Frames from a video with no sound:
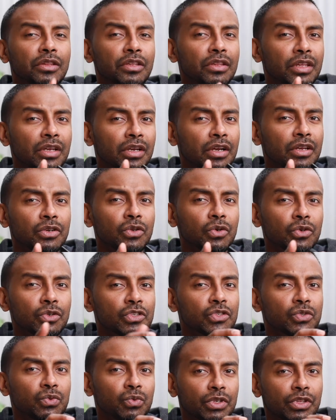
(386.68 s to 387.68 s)
other thing I
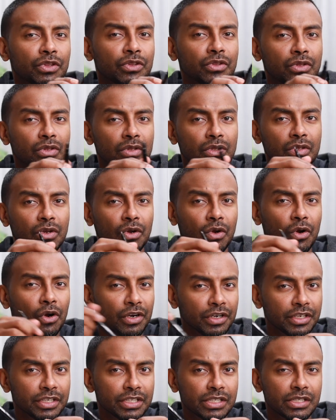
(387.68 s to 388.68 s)
noticed with
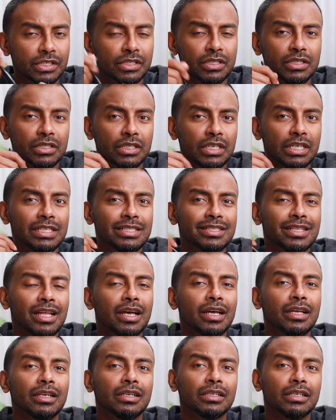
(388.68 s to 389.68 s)
artists is
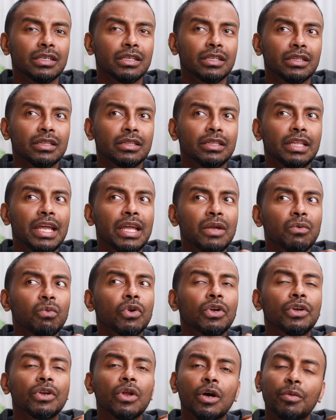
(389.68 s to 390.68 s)
that they
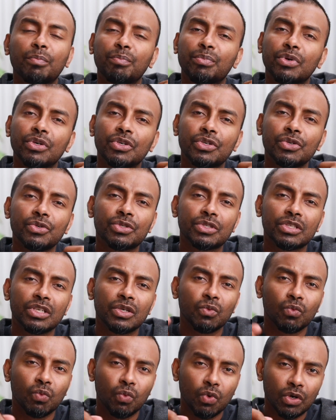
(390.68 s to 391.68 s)
were not
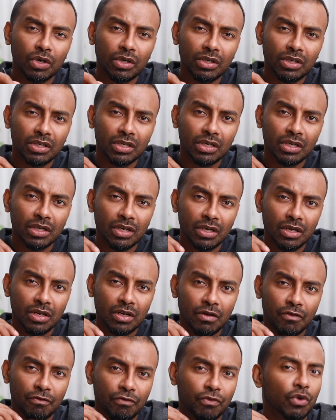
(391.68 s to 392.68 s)
producing work
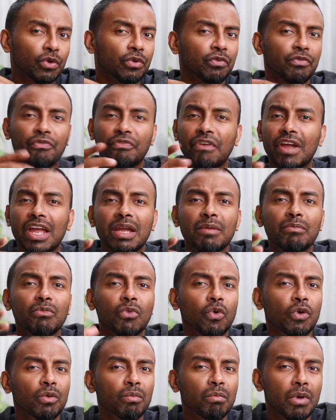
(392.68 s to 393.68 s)
for
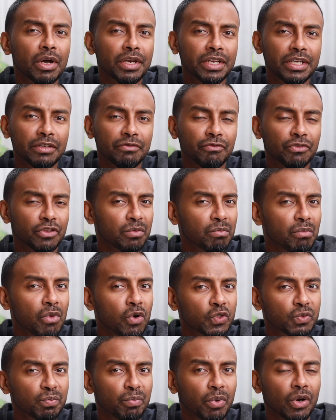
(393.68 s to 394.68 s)
fame or money for the
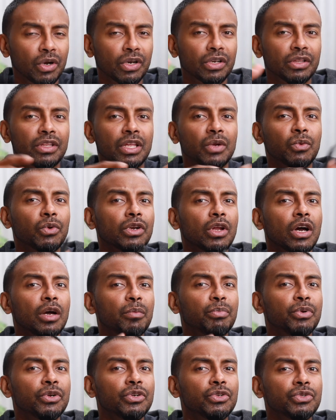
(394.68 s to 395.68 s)
most part. They were
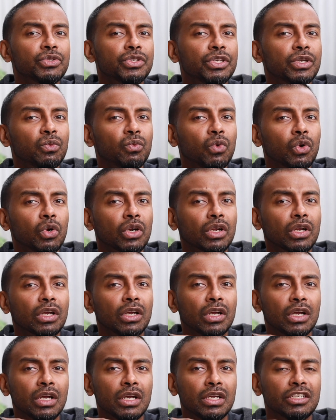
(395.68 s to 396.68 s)
not producing
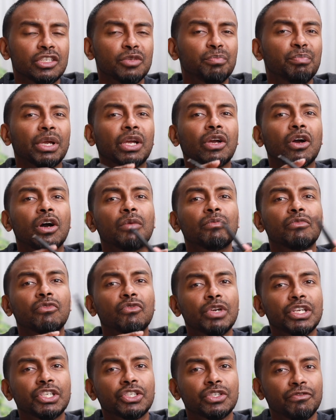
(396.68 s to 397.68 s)
work to become
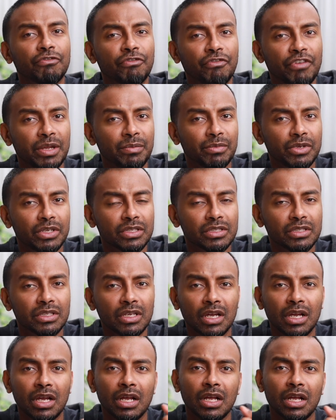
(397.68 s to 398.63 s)
rich and famous.